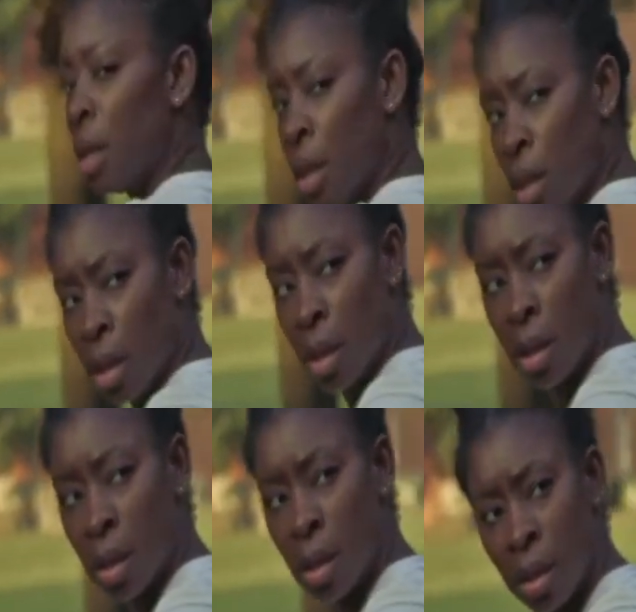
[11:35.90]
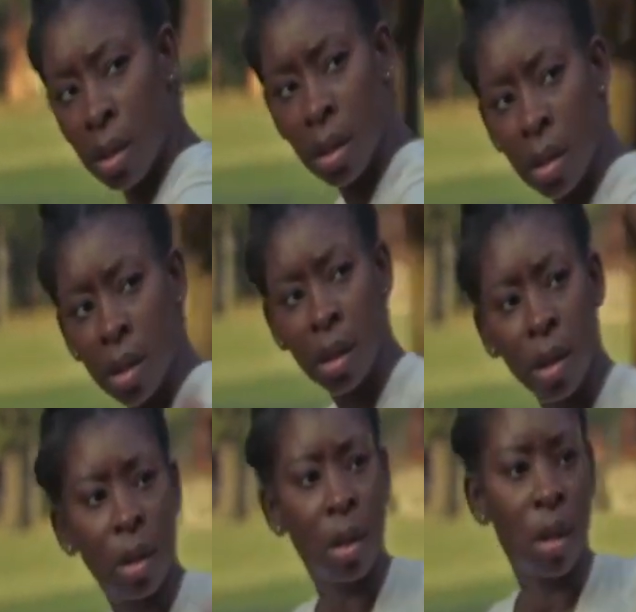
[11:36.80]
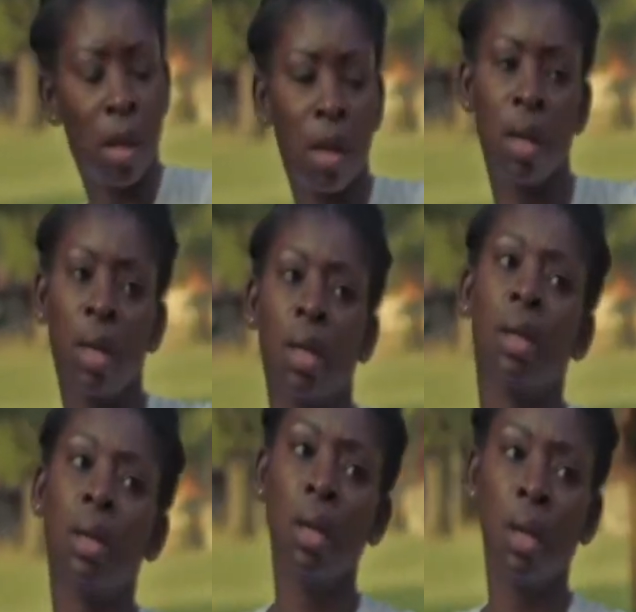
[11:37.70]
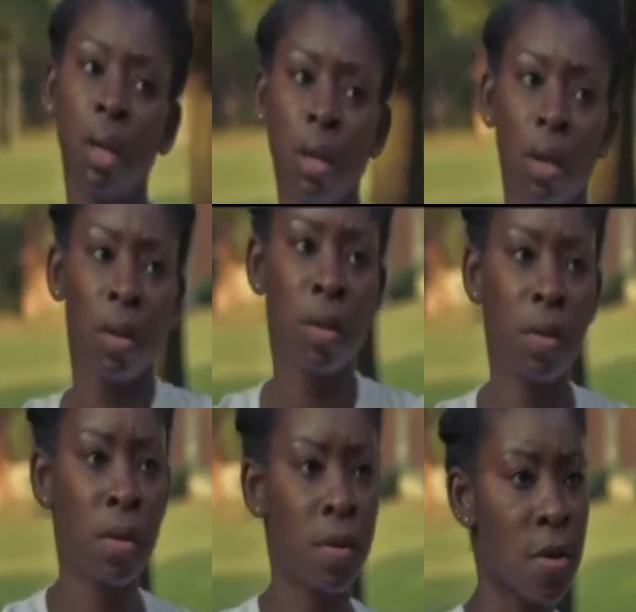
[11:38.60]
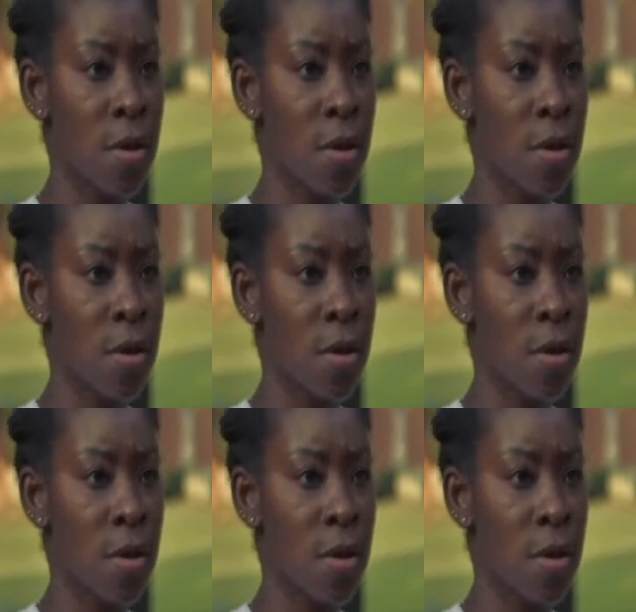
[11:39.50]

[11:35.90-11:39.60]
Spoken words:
of the time now. But you gotta